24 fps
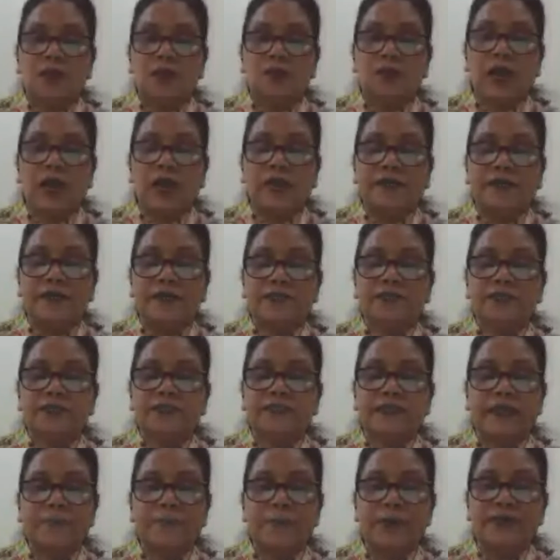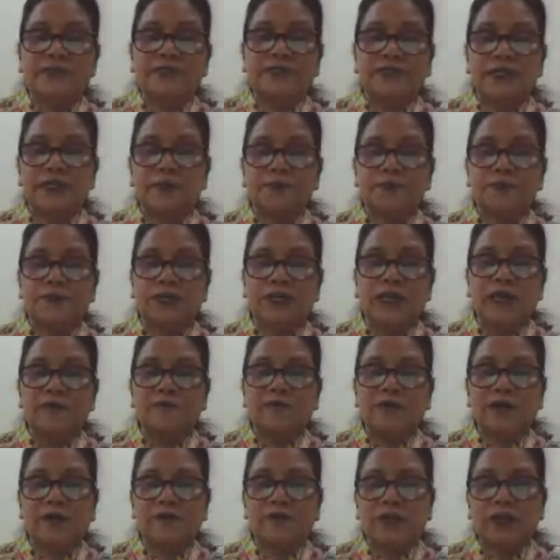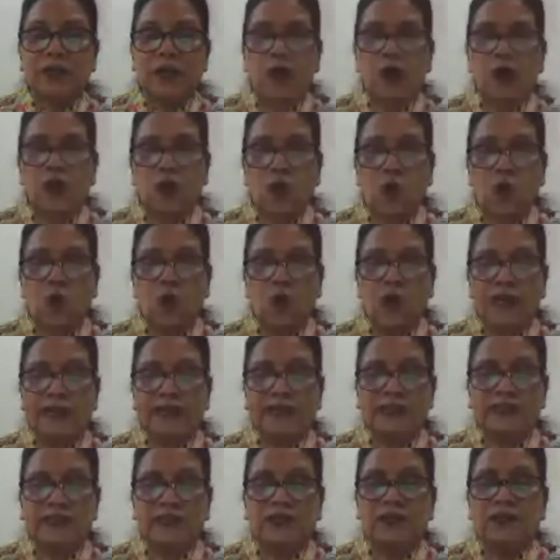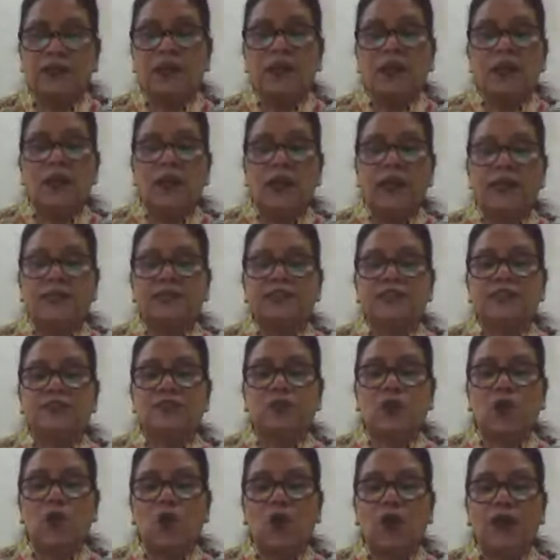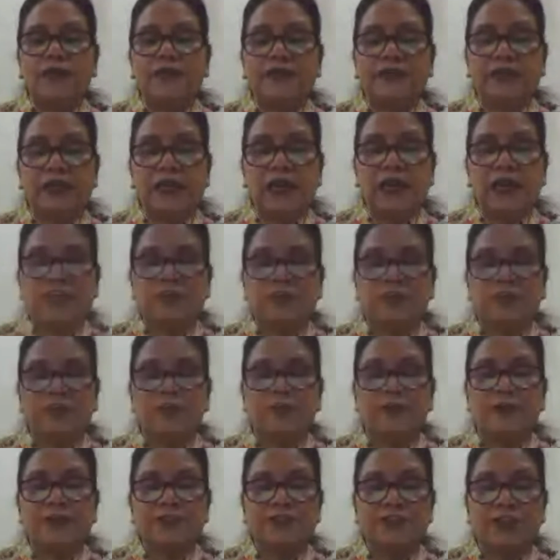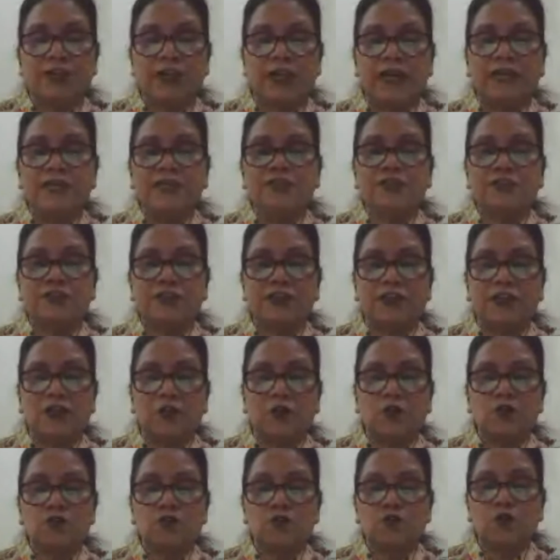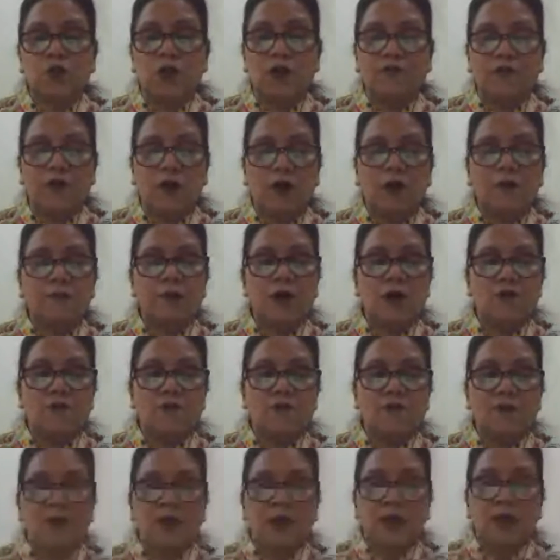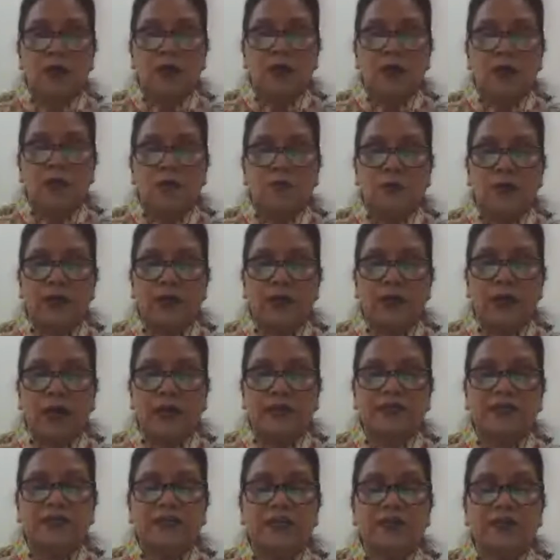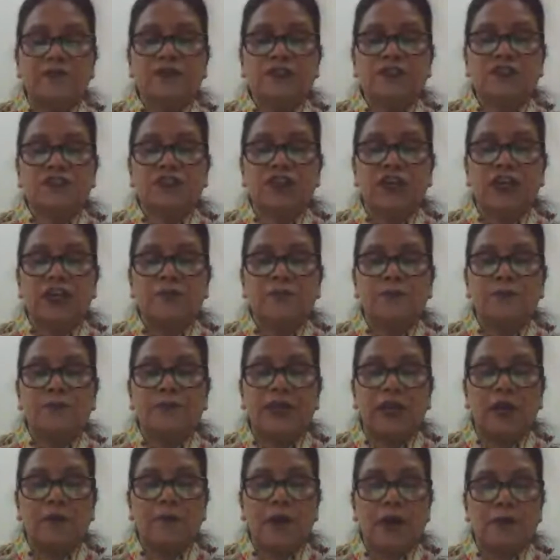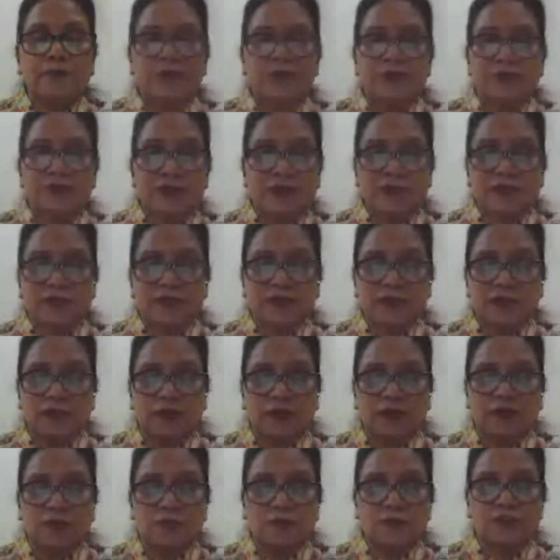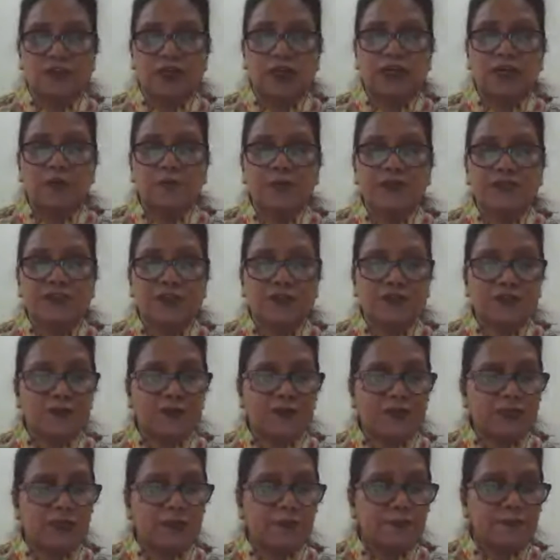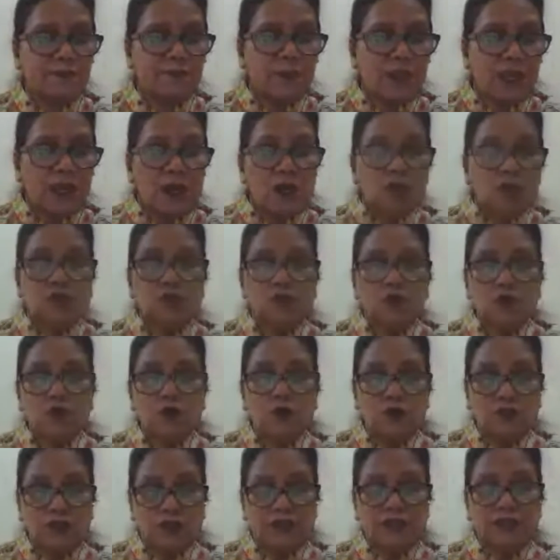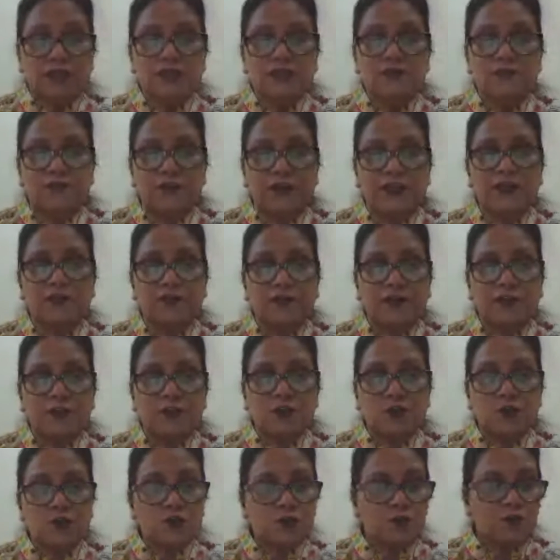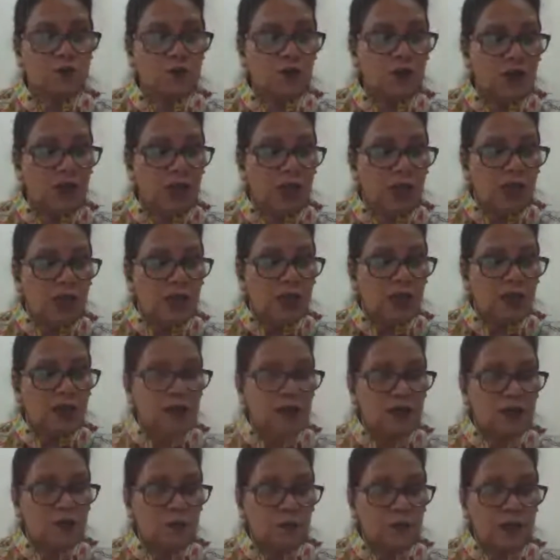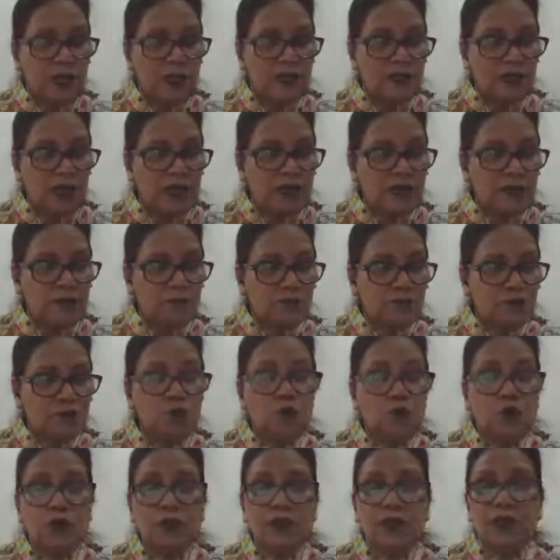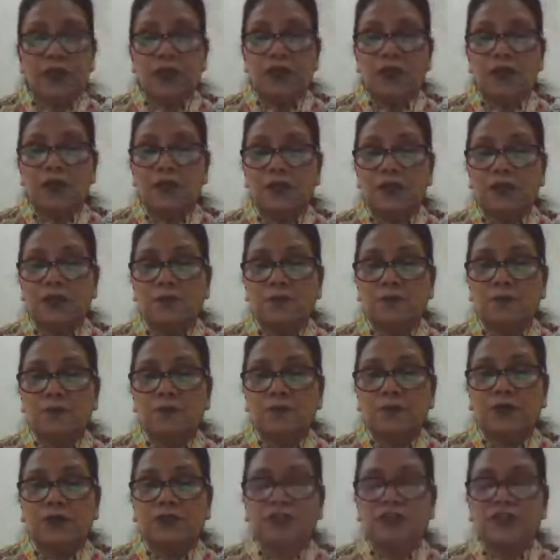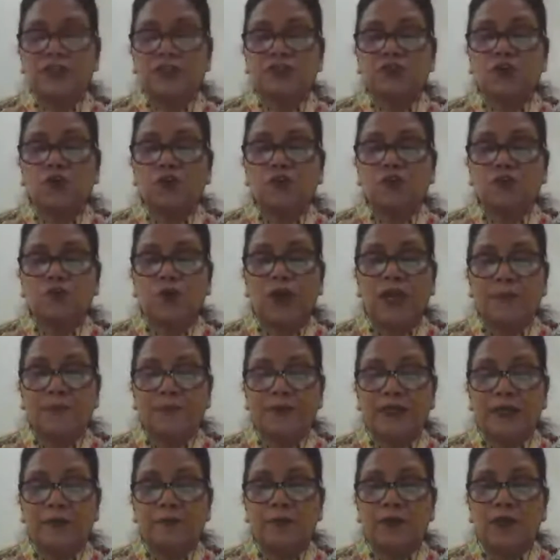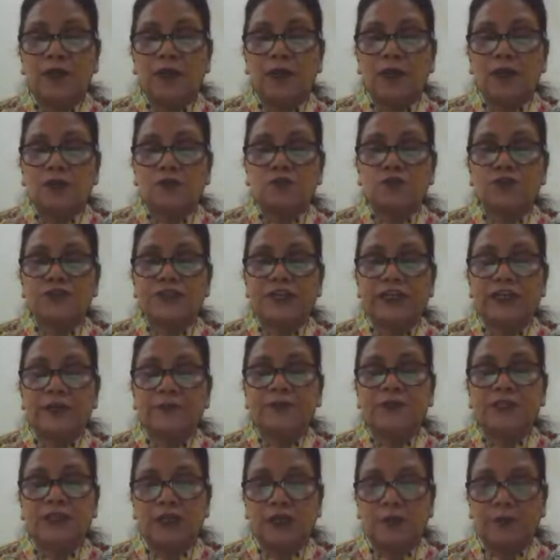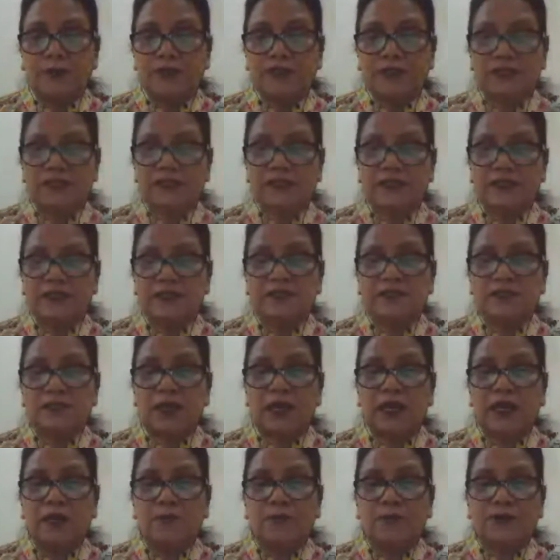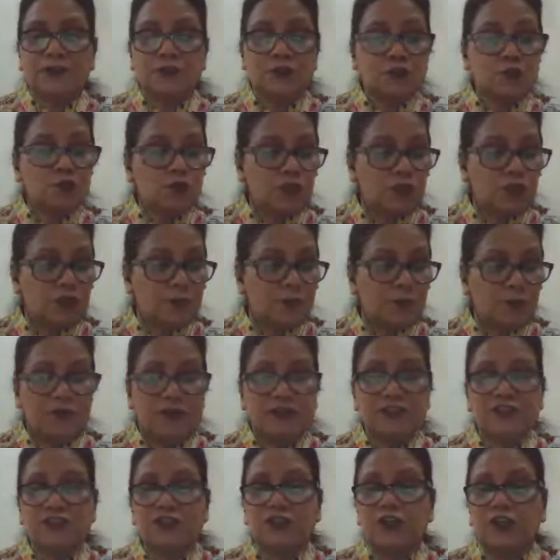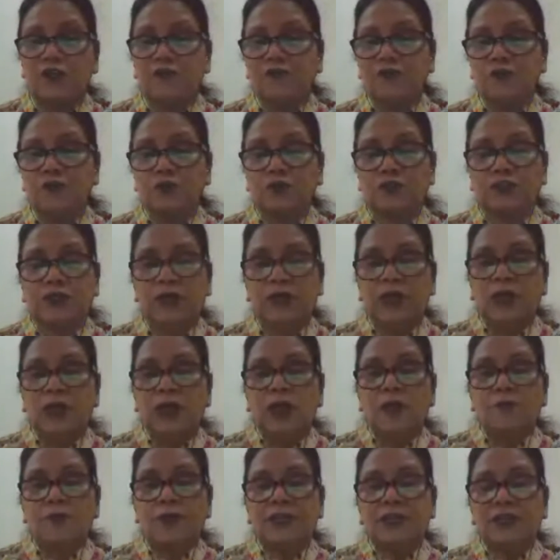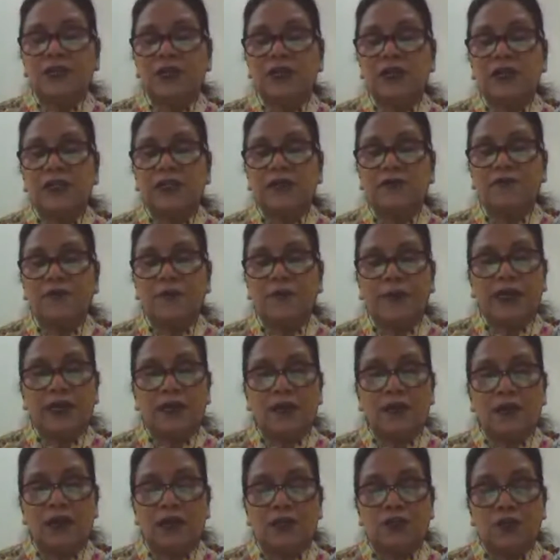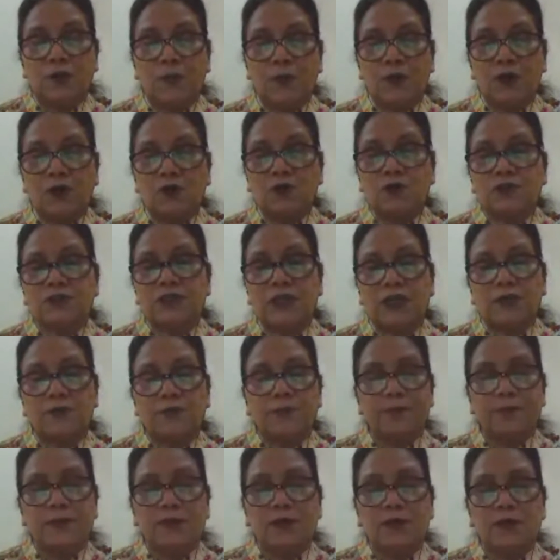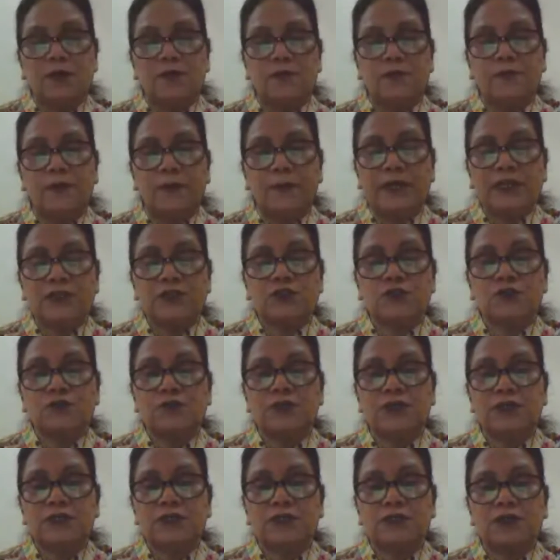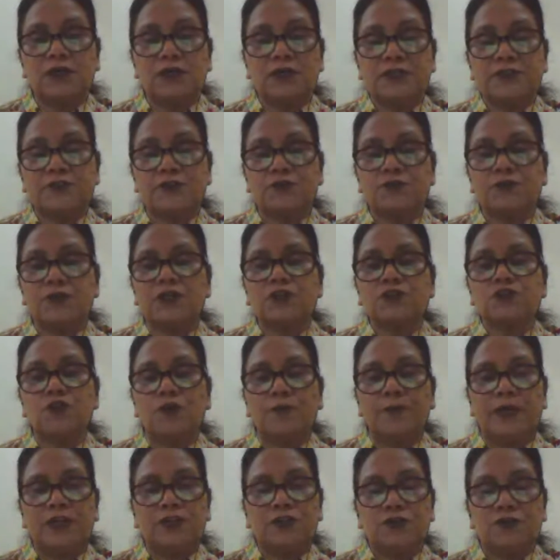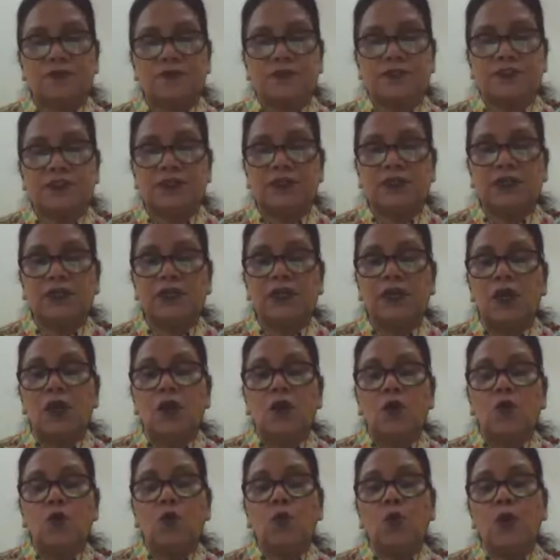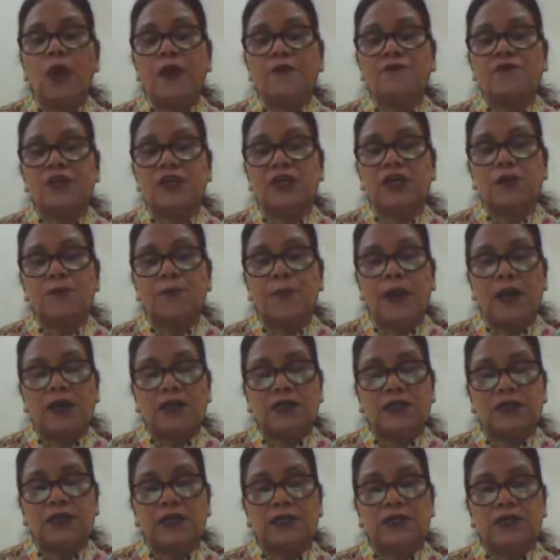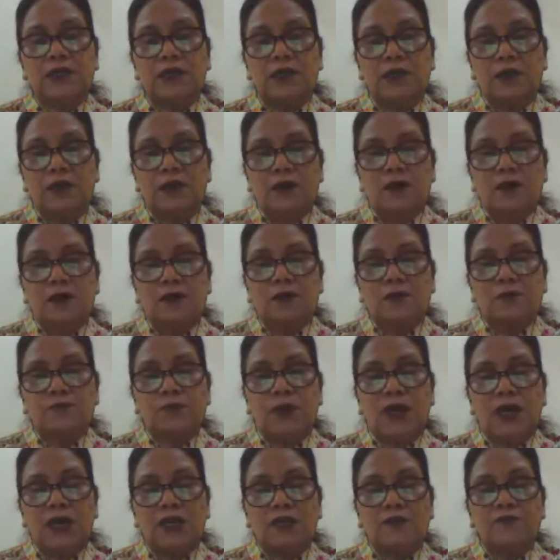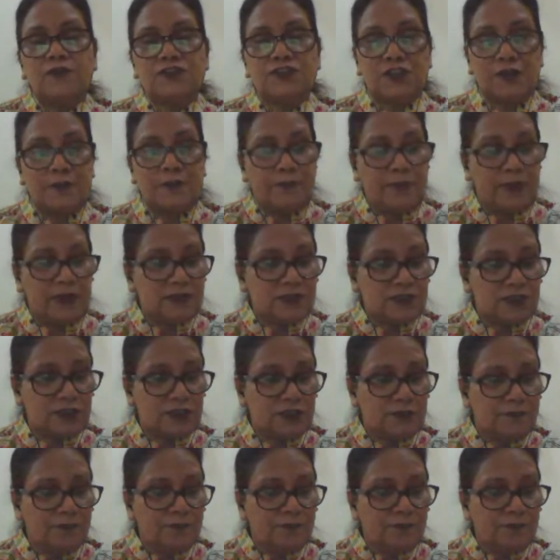guidance step by step. They have given a raw idea, and this raw idea has been materialized into a form of an idea which can become a business, startup business for them. So this is very, very useful, and I am sure that this is going to help them to set up their businesses and pursue their profession in future, particularly women entrepreneurs and women students, girl students jo hamari university ki, who have taken part in it. I wish them best.